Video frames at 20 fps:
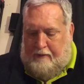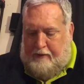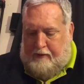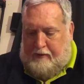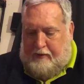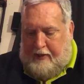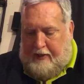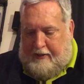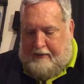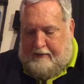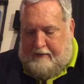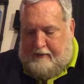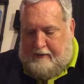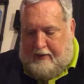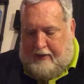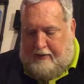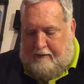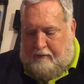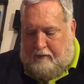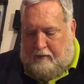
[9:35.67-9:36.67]
this case,
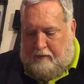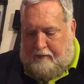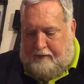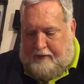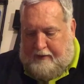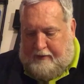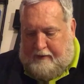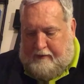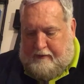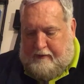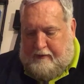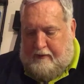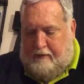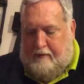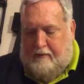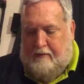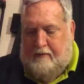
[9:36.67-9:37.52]
I rolled this.